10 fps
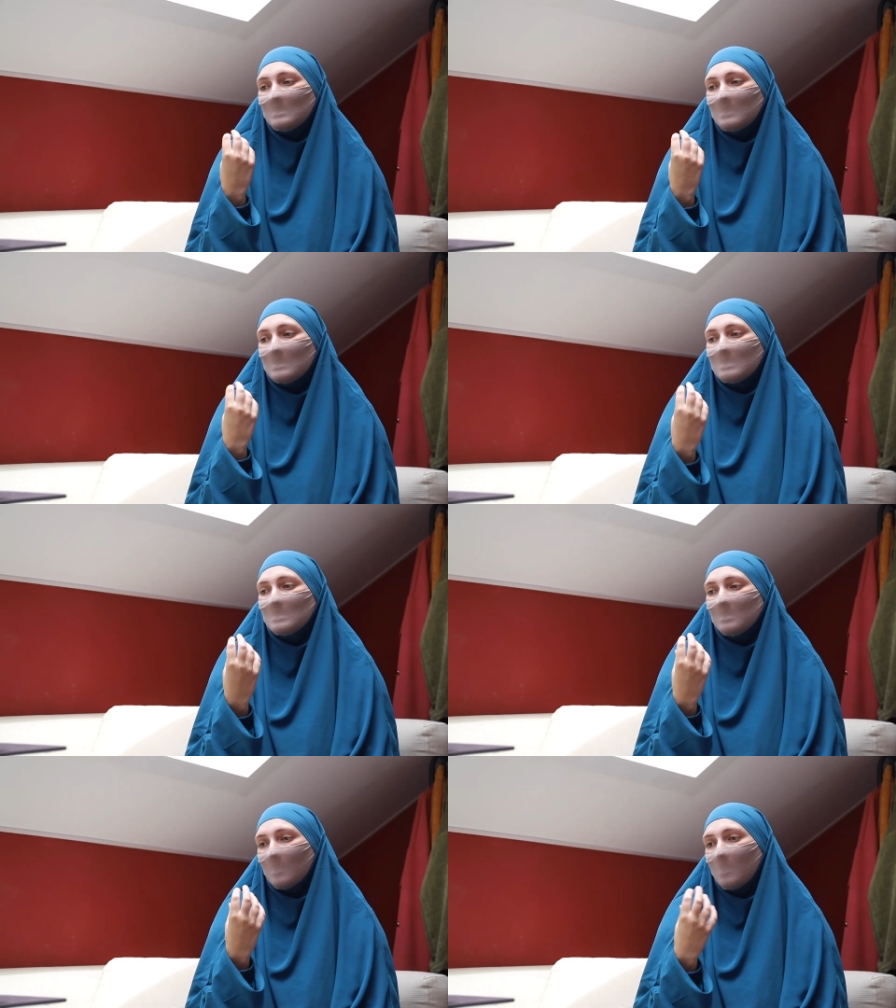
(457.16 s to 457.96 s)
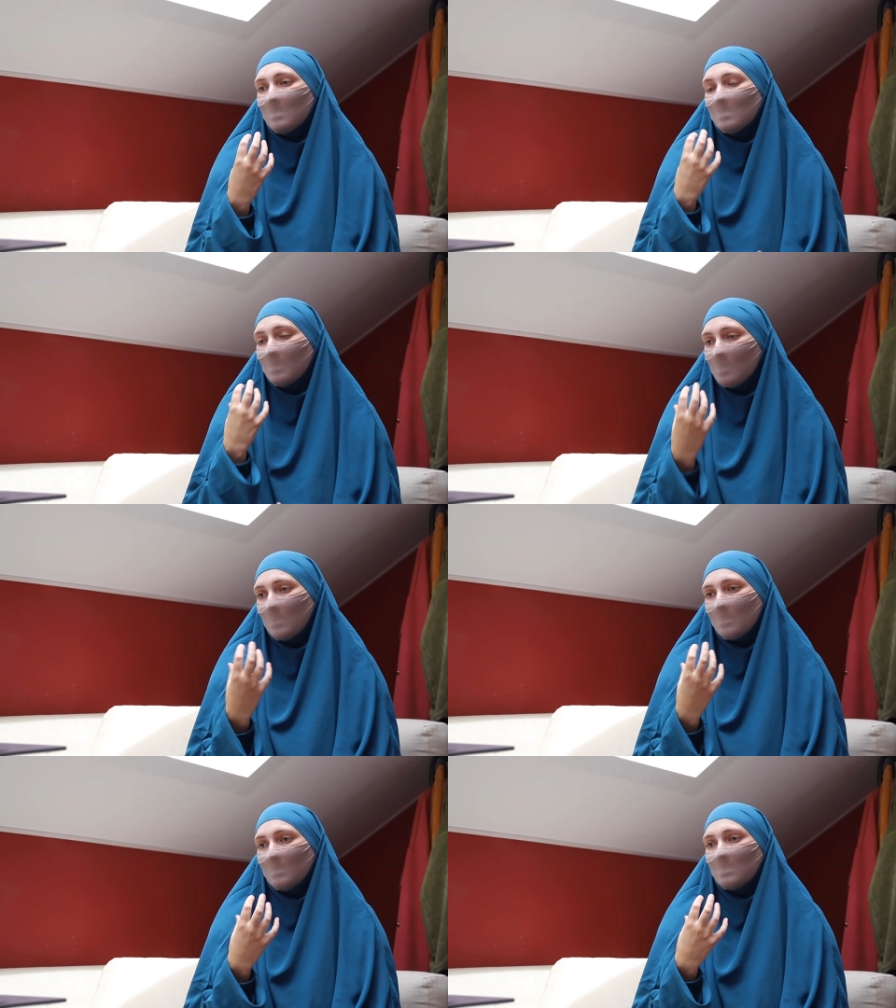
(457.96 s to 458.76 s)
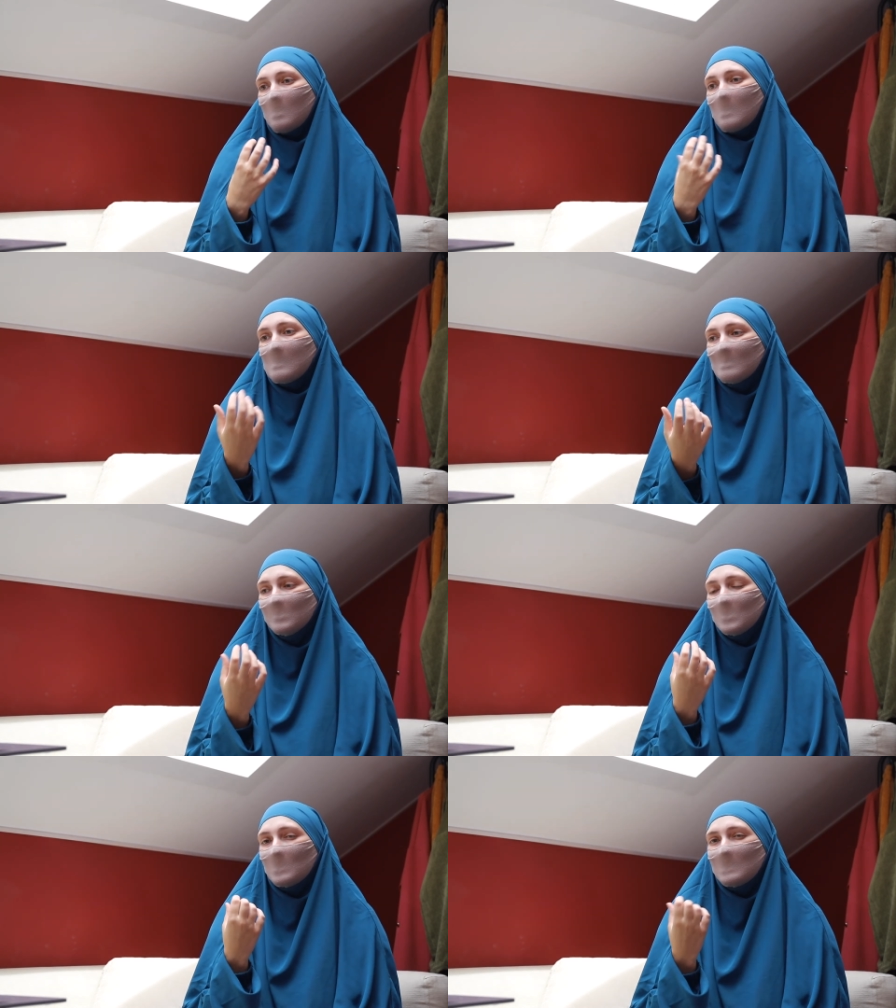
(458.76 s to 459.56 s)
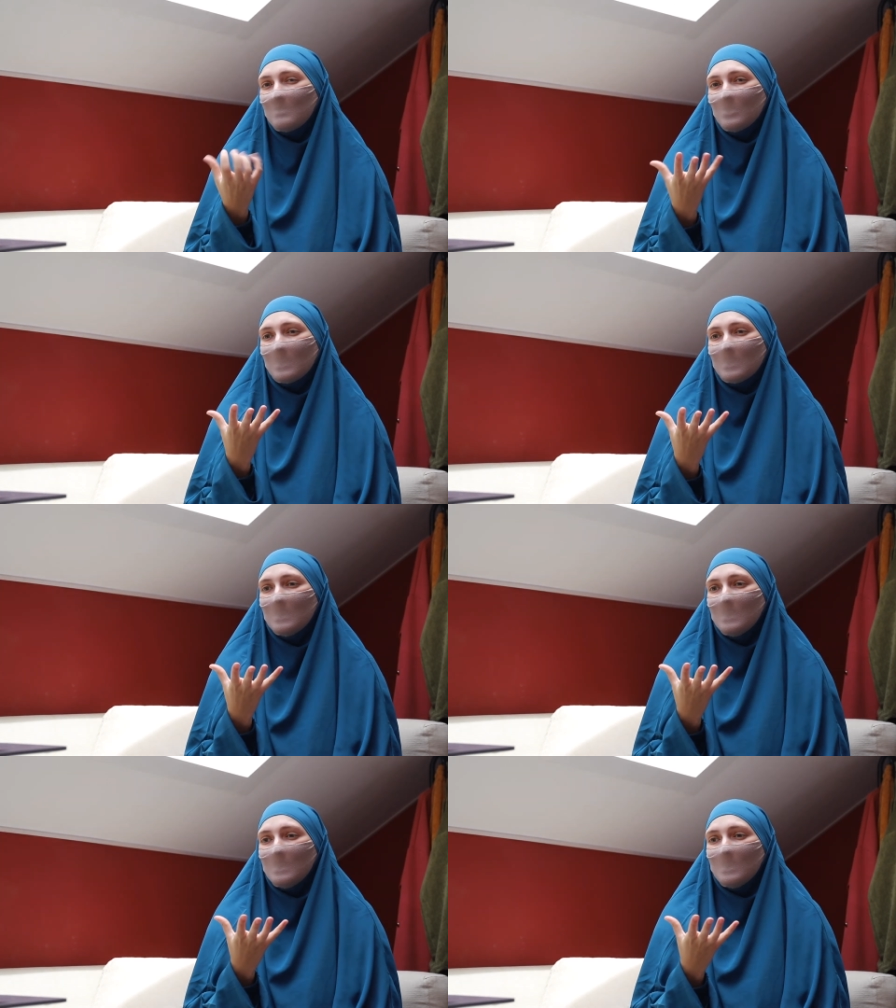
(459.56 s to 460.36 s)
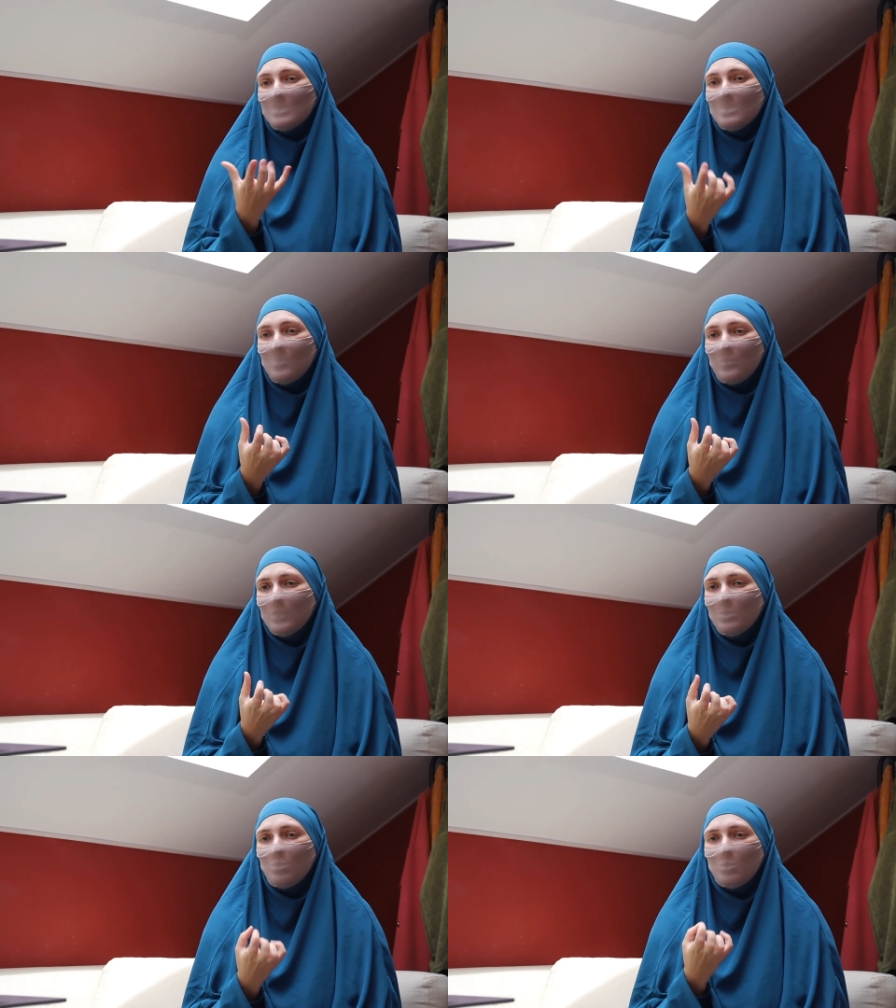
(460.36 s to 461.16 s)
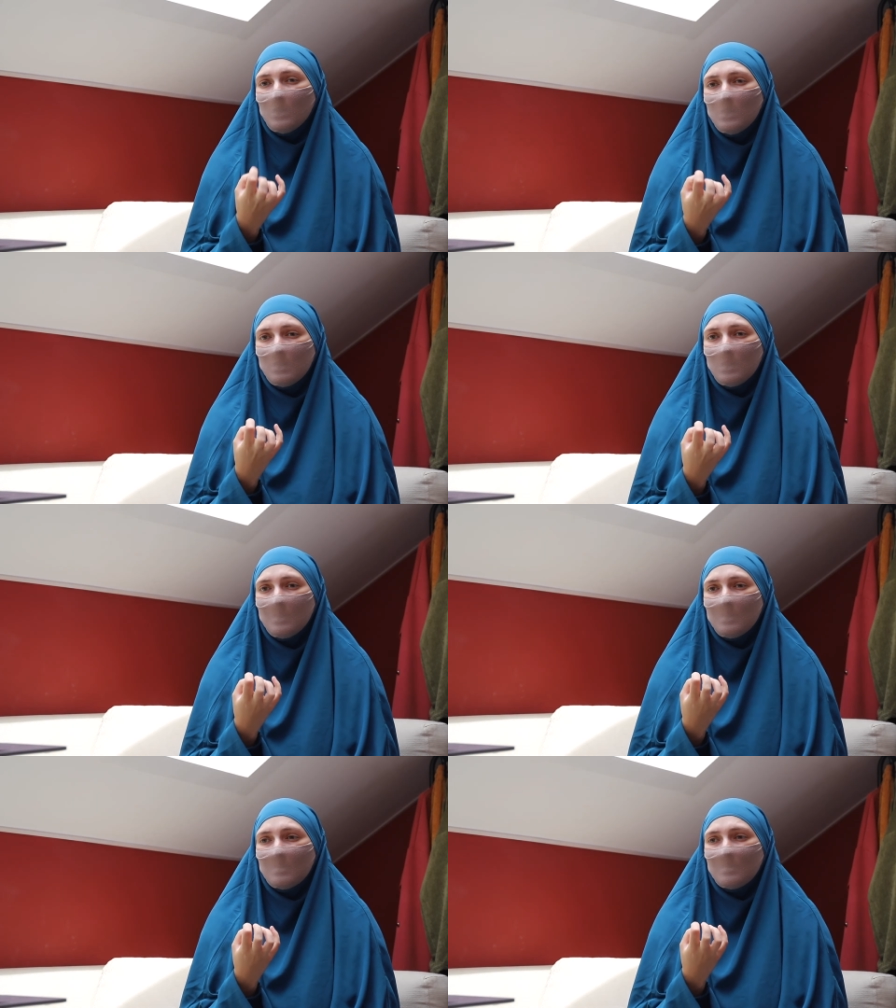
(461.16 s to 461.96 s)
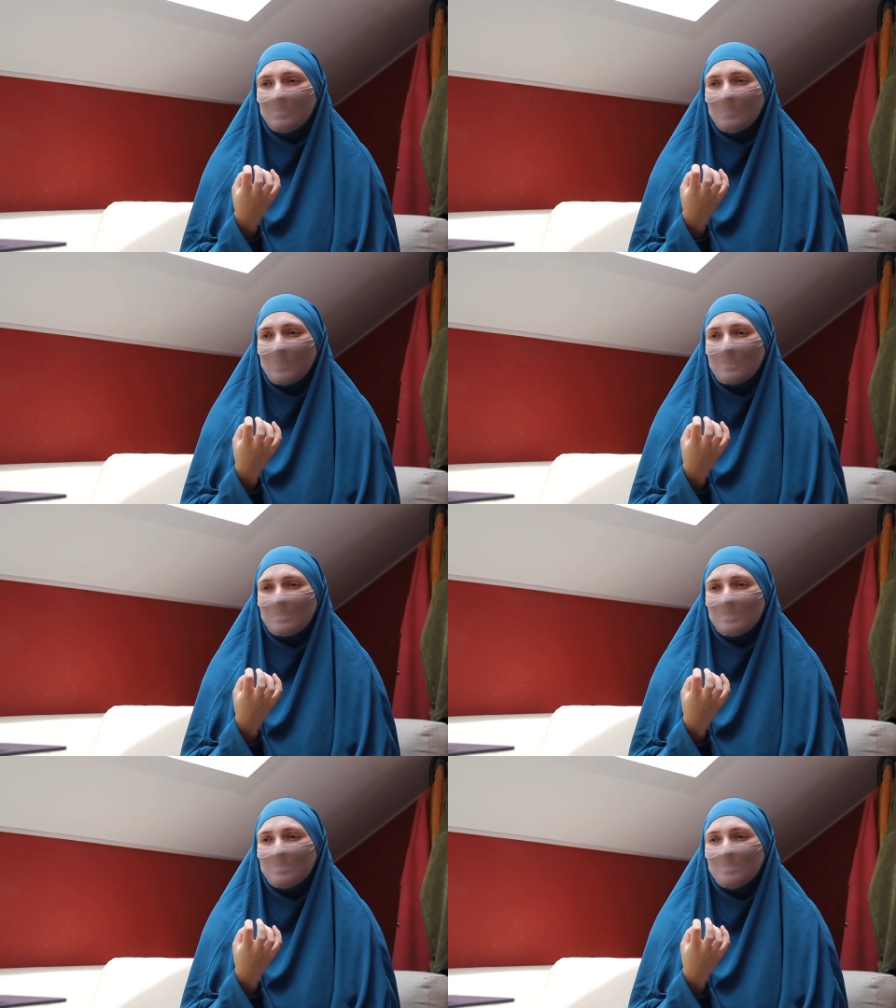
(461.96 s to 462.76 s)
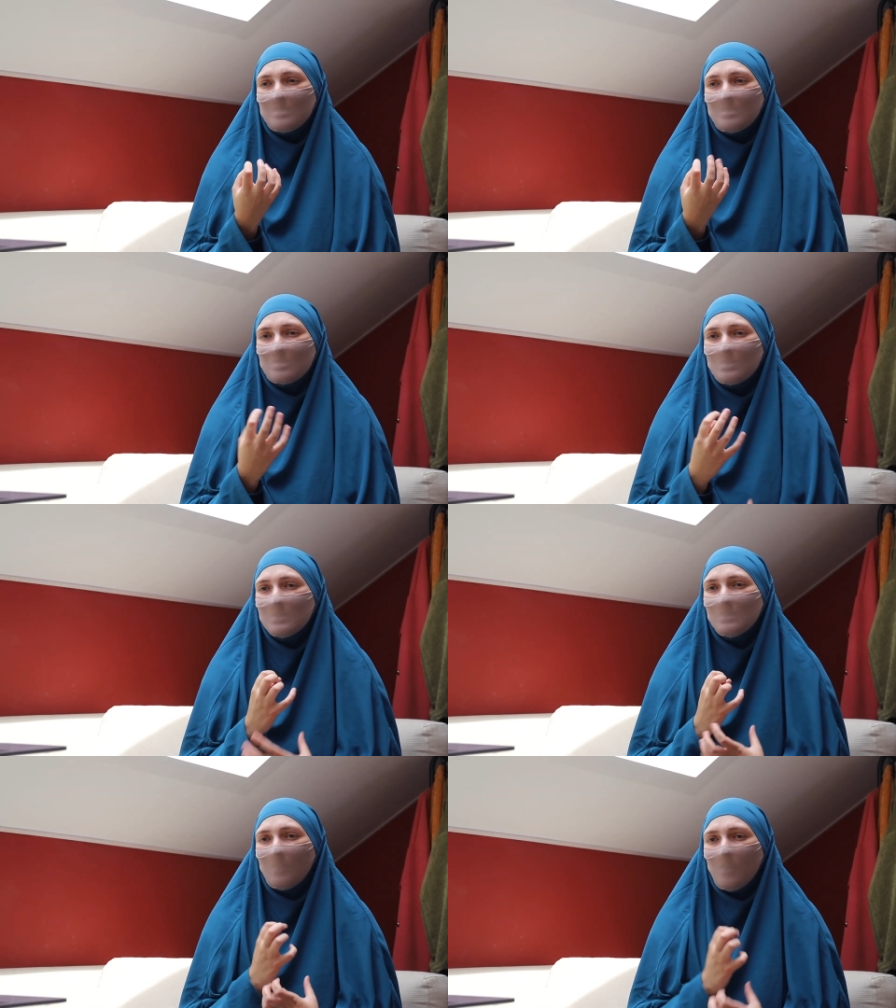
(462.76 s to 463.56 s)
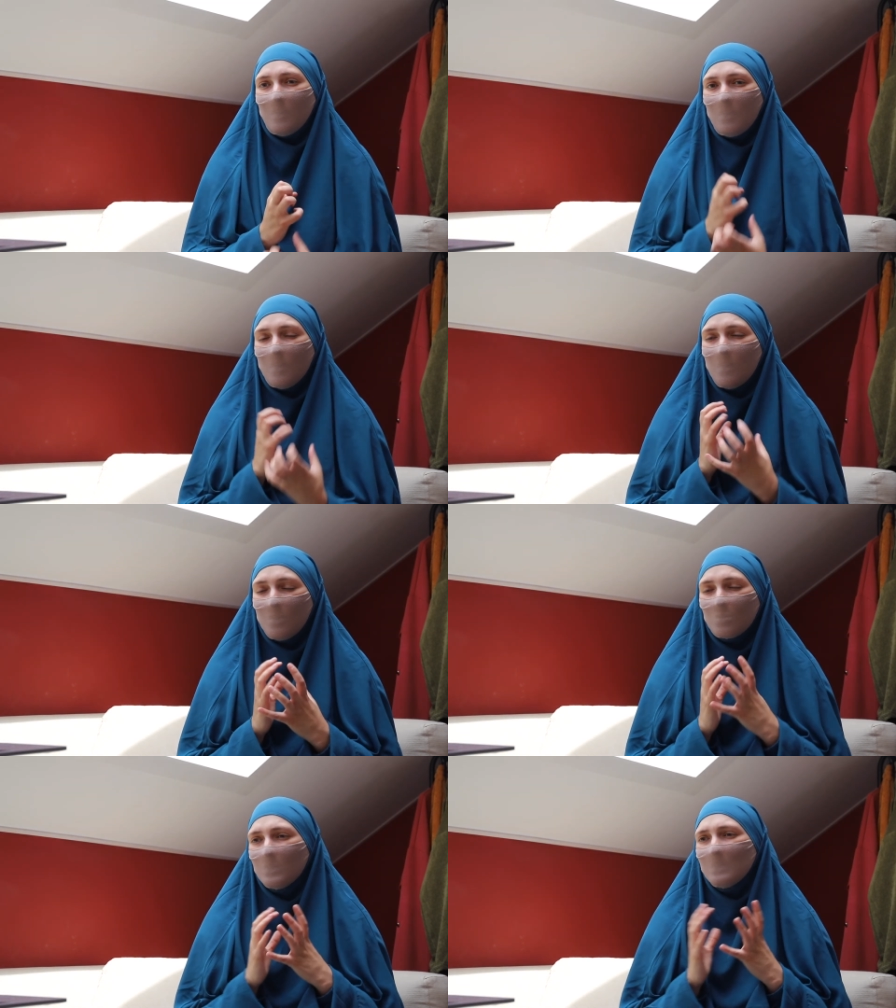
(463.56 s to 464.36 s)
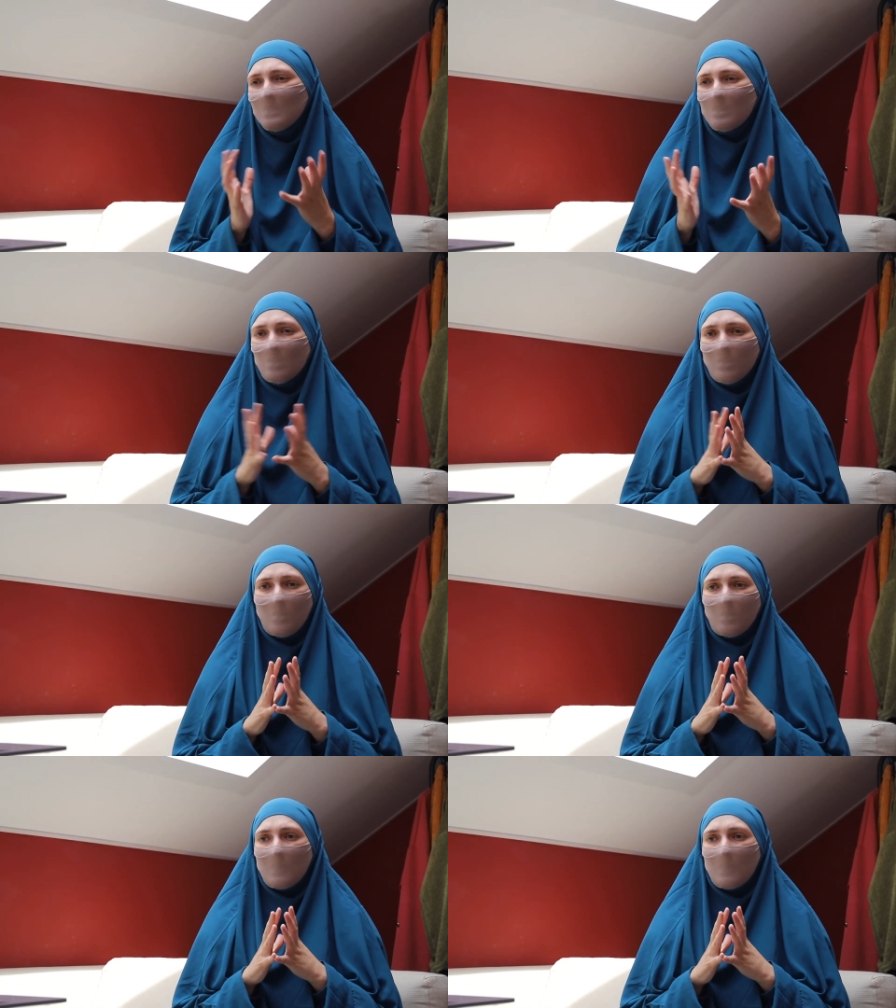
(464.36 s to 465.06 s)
that Allah helps you and everything, you feel really like really alone.